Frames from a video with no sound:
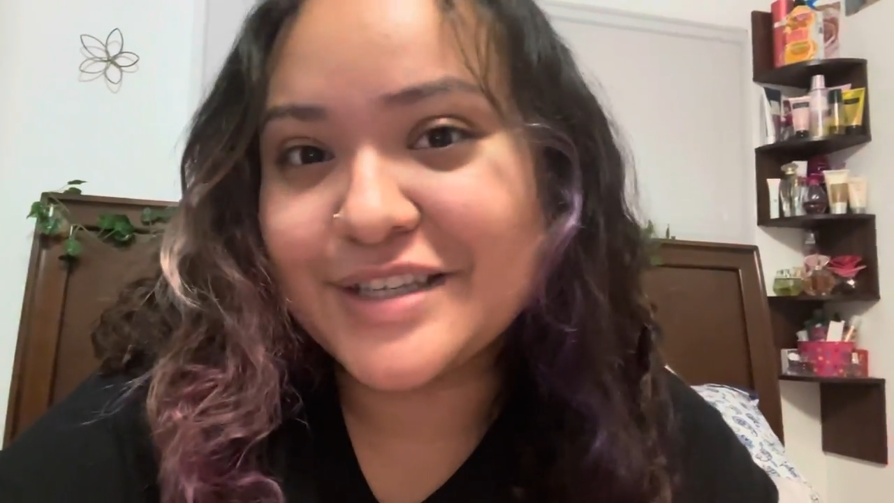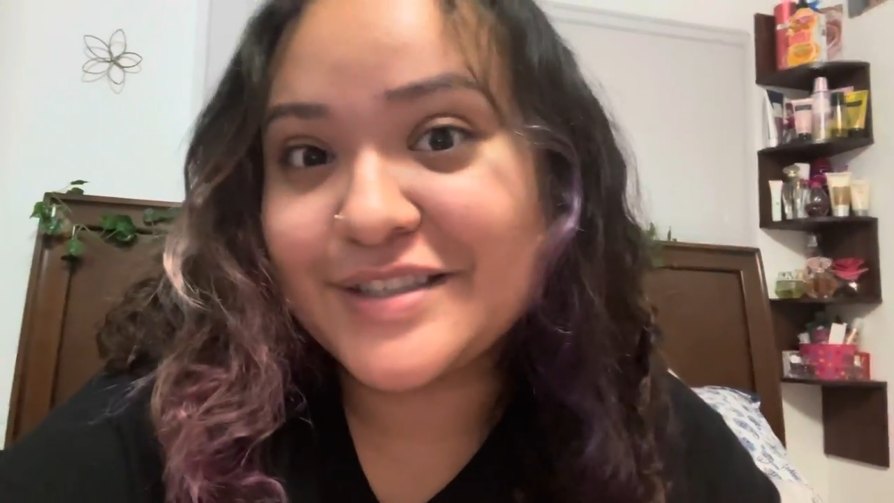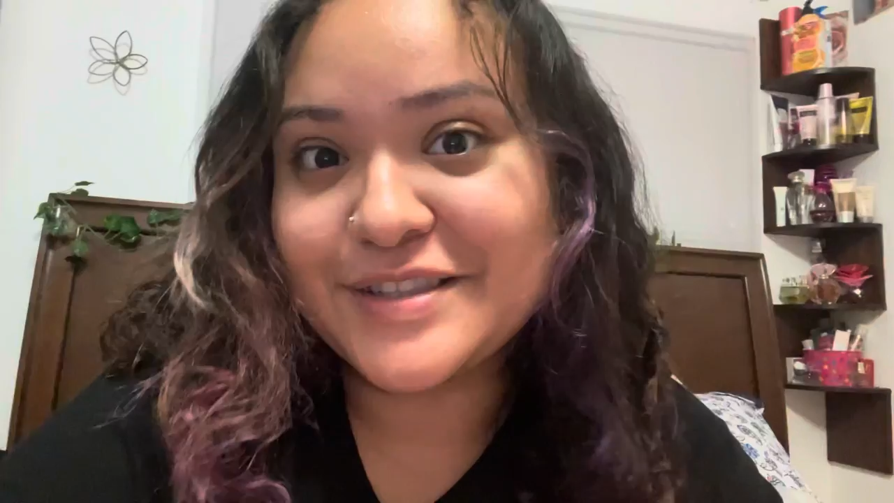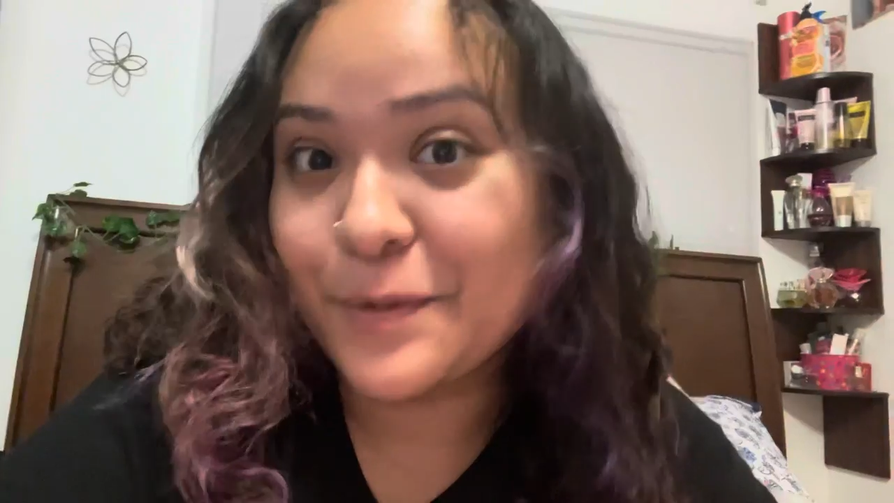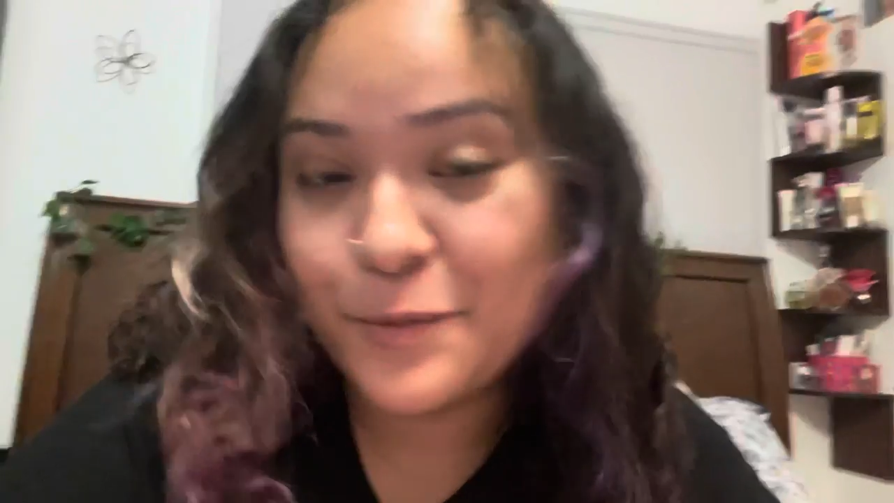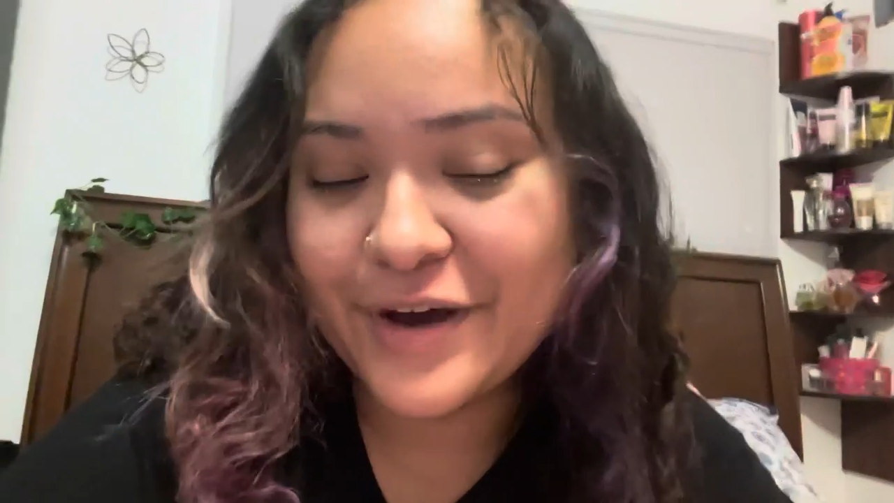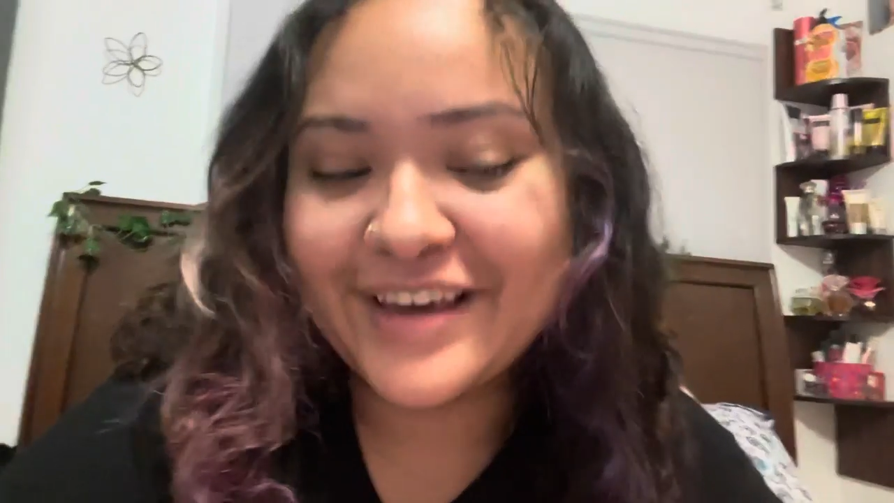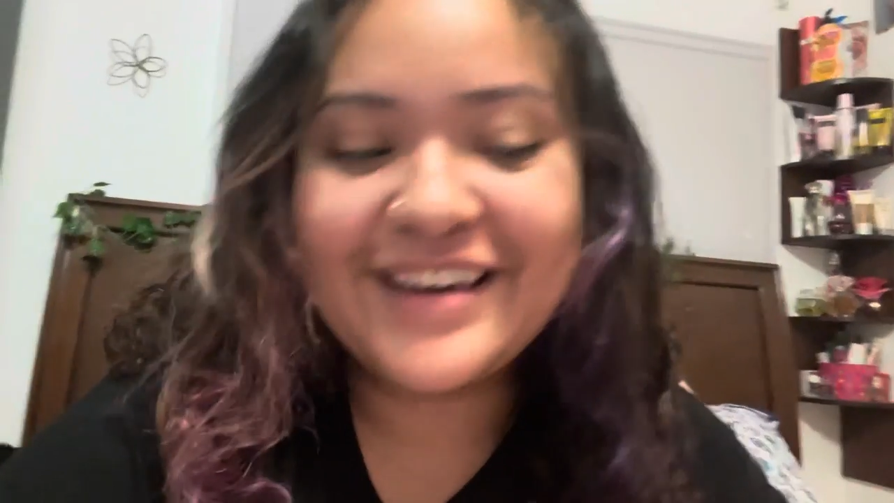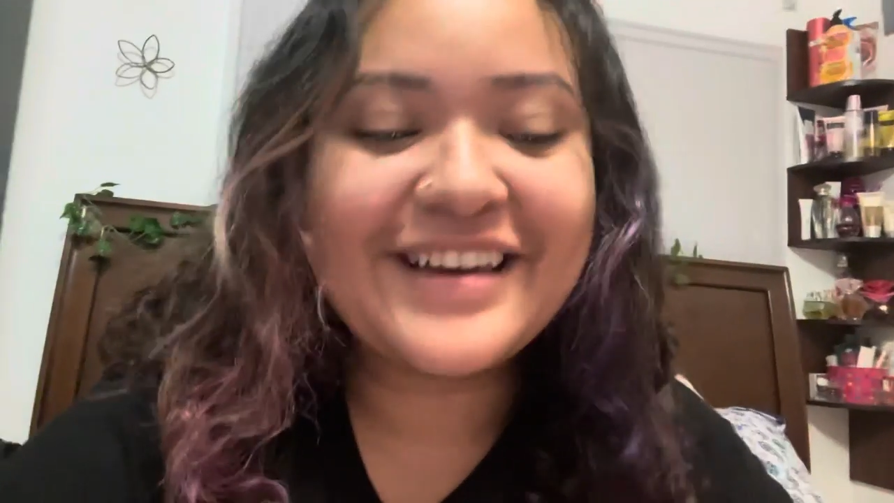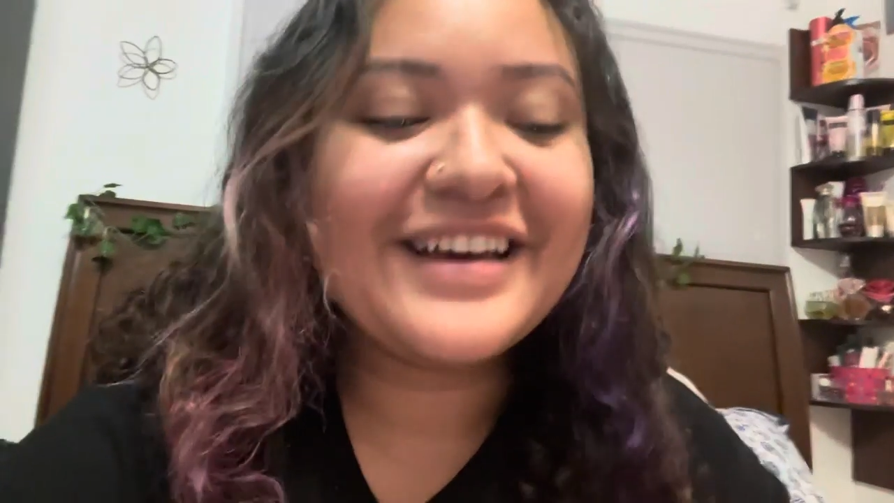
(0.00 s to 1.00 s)
some
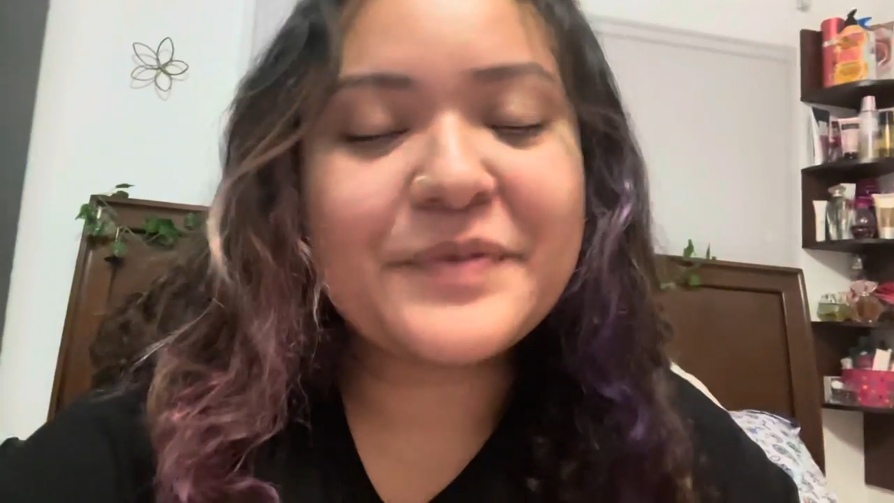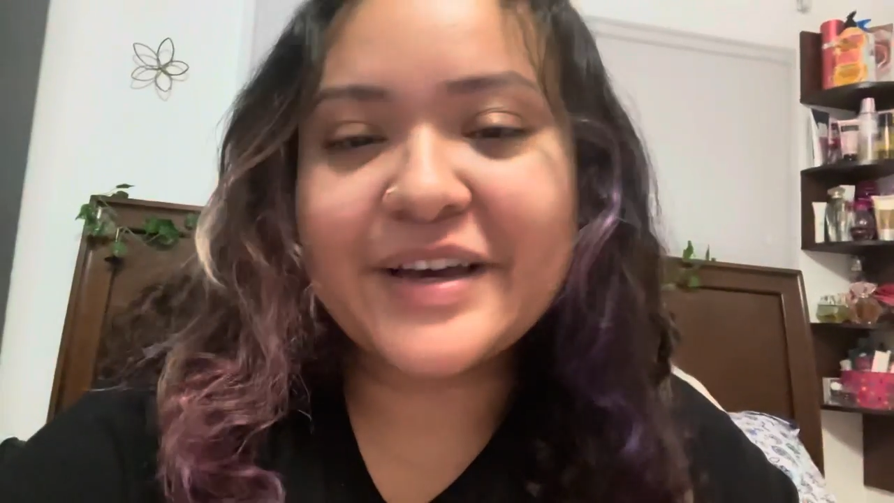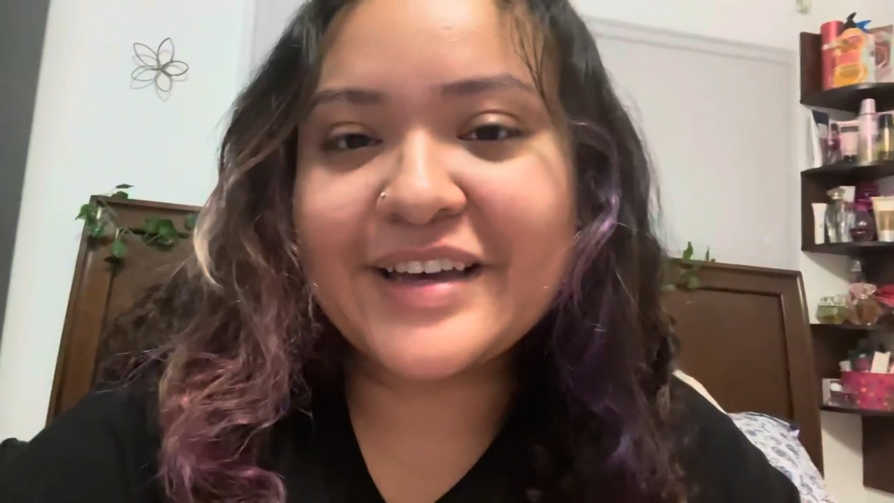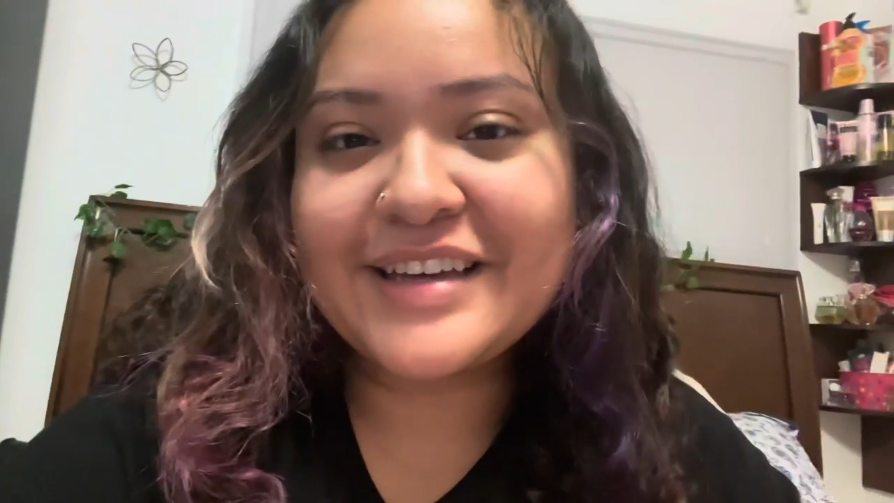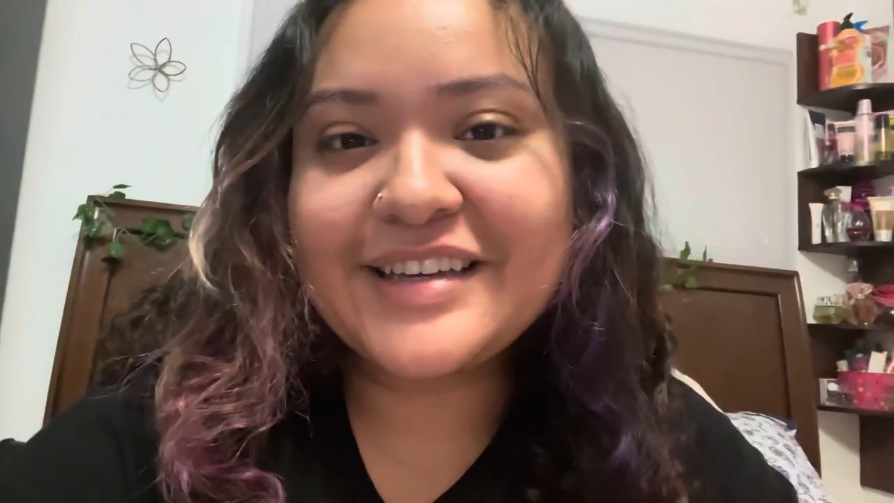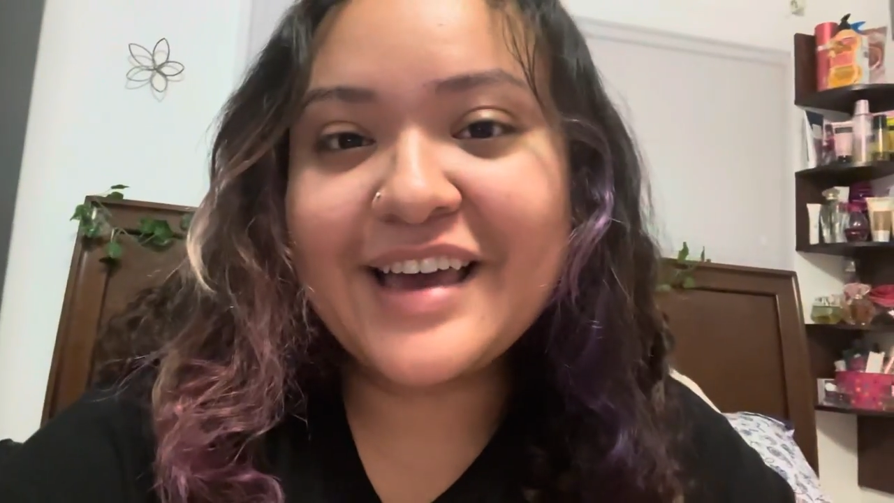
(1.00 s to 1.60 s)
weight. But